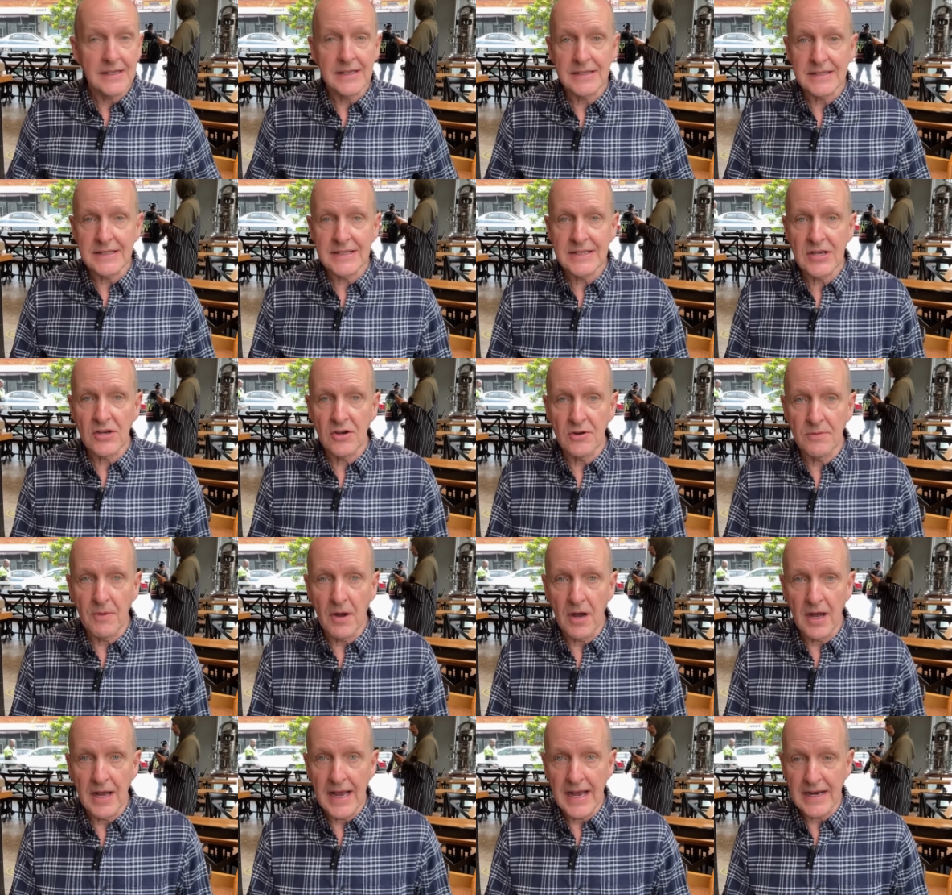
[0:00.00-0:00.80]
So am
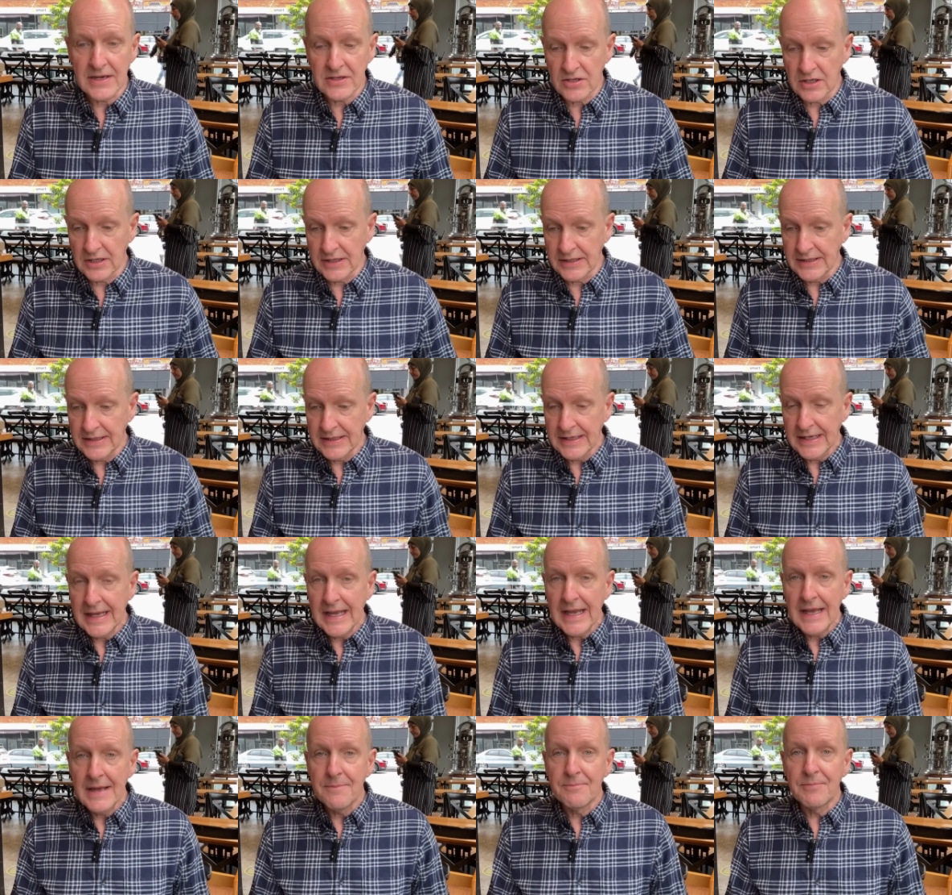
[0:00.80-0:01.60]
I, actually.
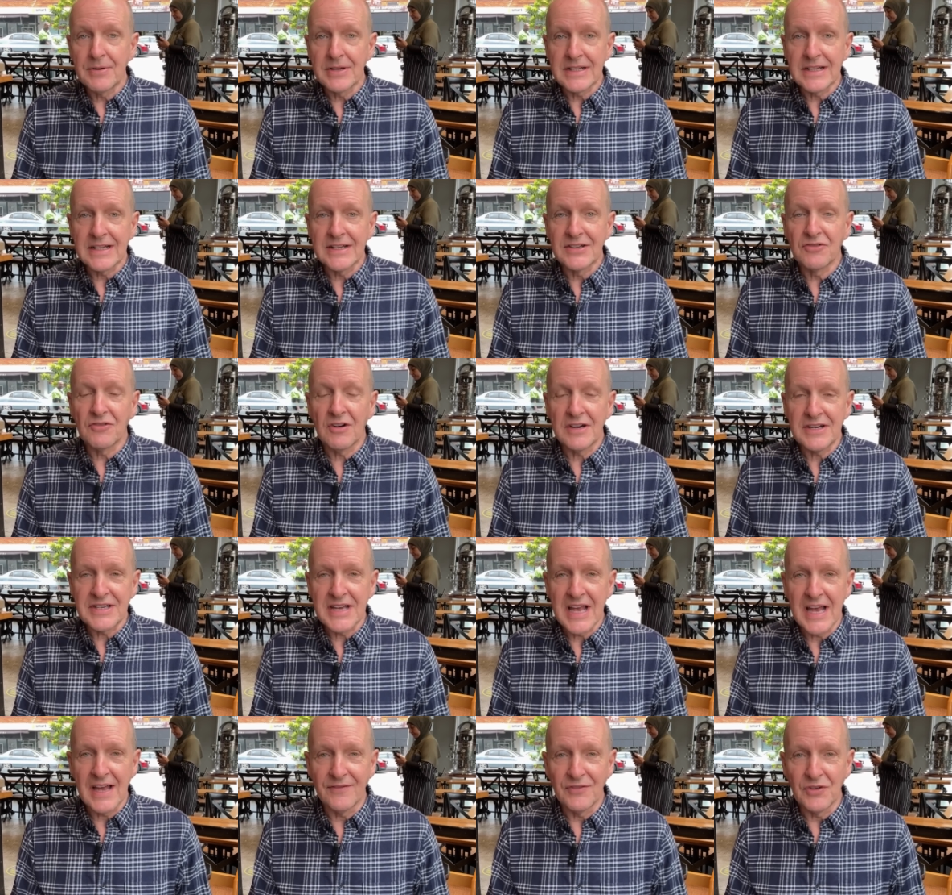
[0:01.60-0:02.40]
But it's great
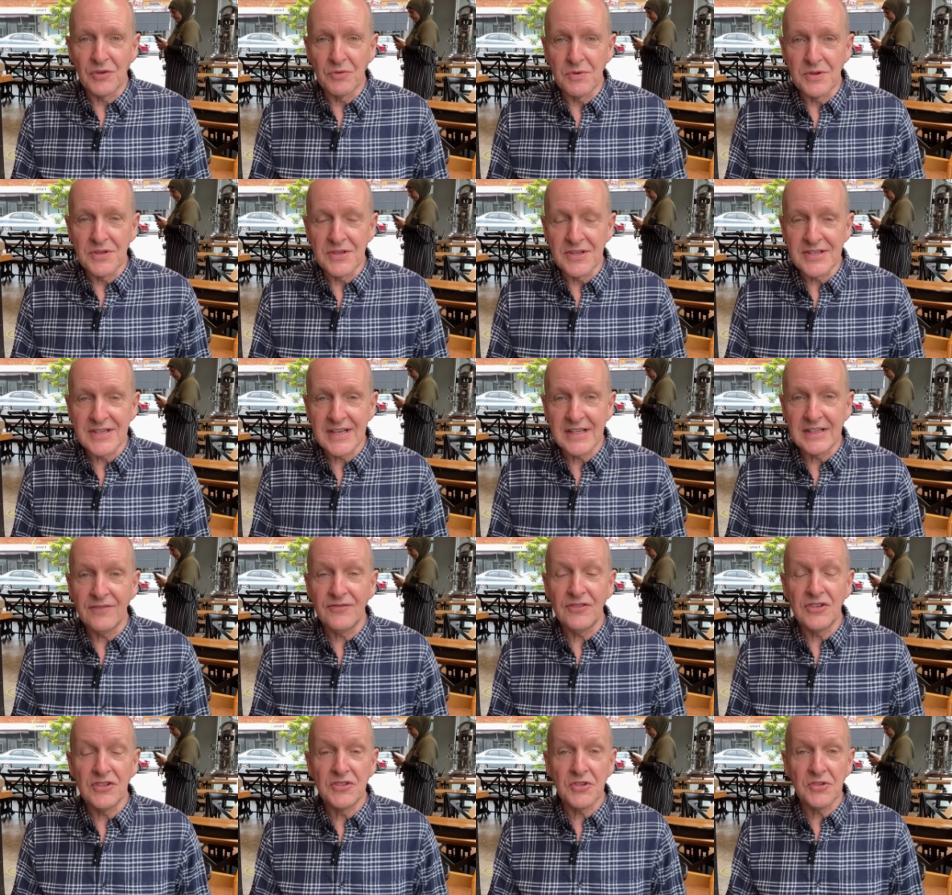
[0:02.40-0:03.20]
to have you with us, and
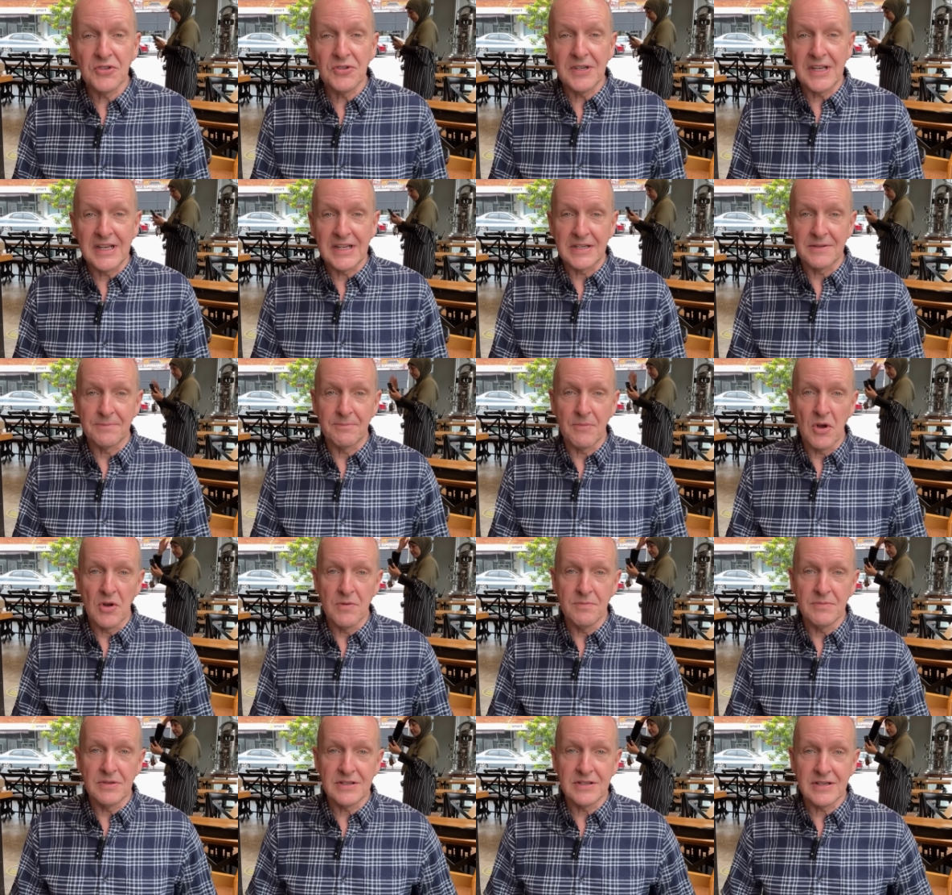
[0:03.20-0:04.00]
if you do get a
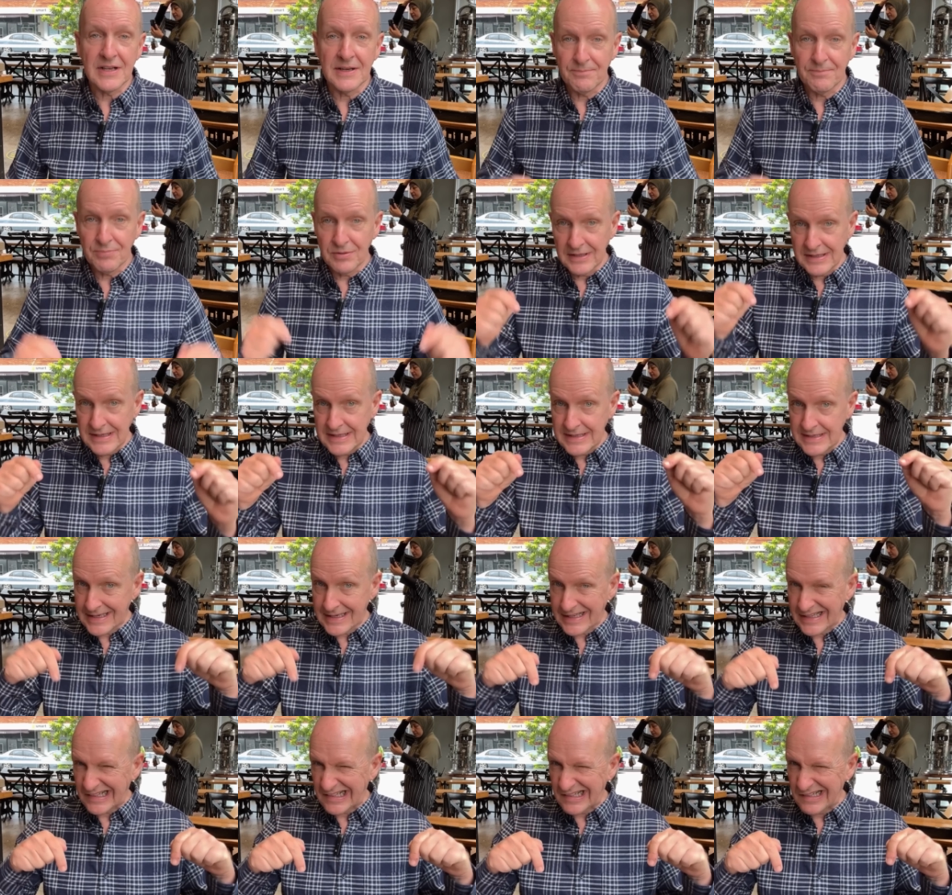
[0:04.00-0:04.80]
moment,
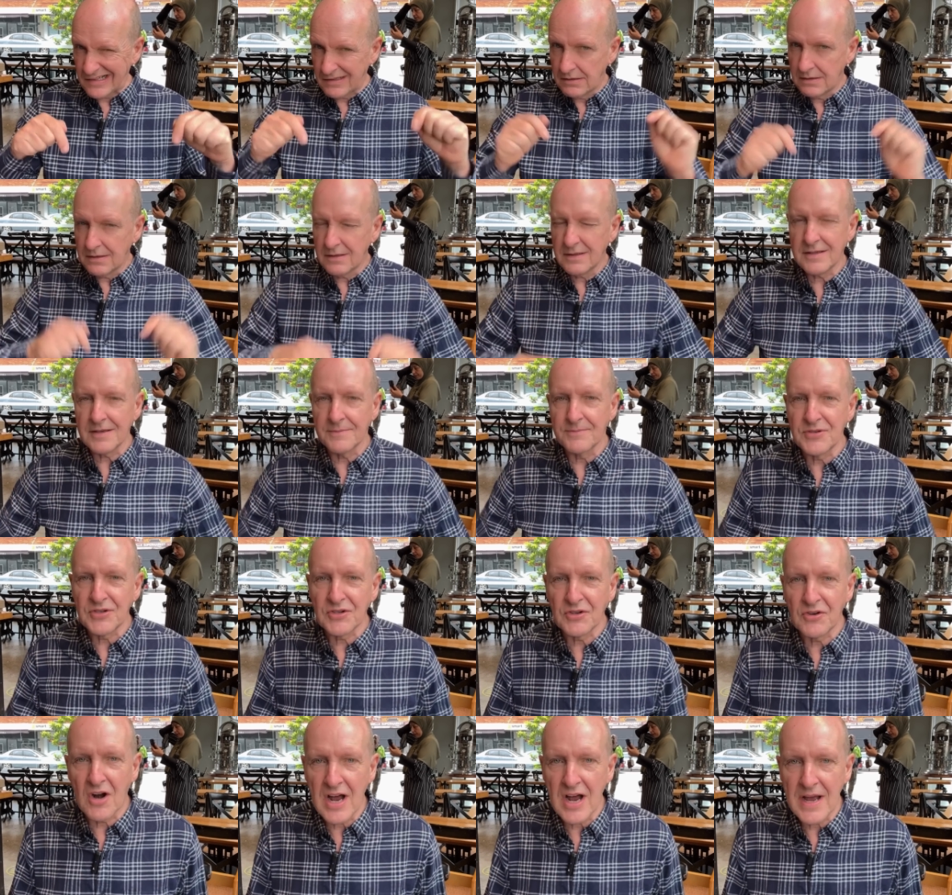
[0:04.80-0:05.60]
please
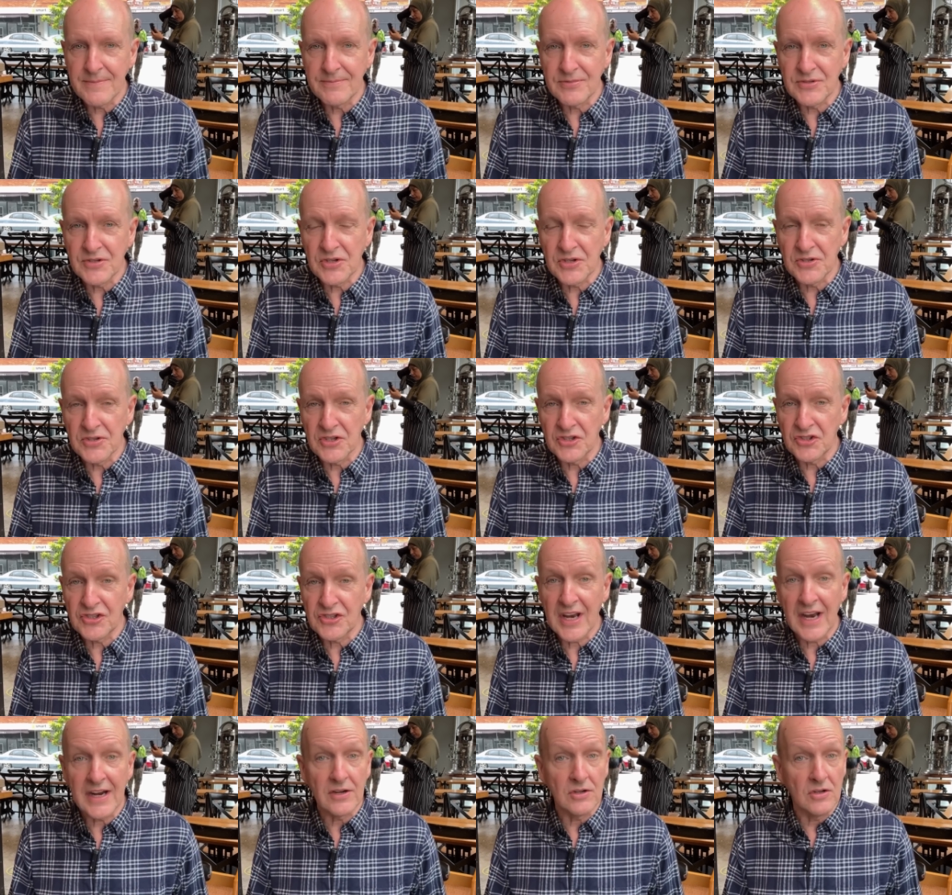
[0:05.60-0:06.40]
subscribe to the
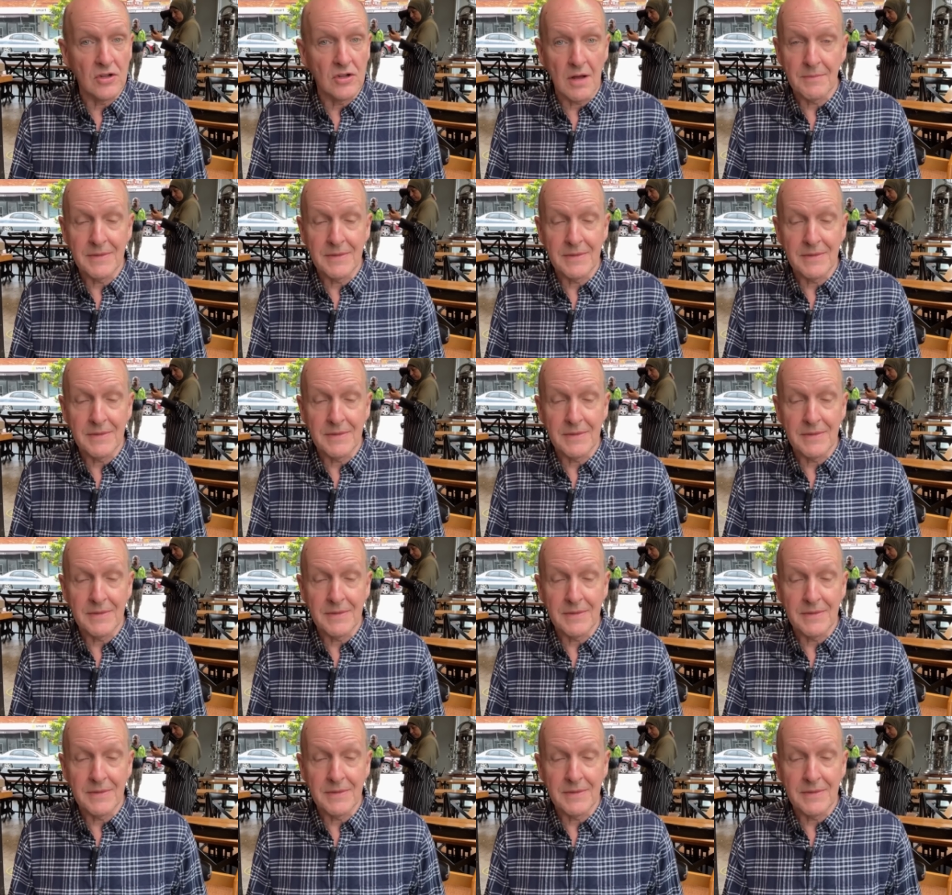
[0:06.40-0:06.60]
channel.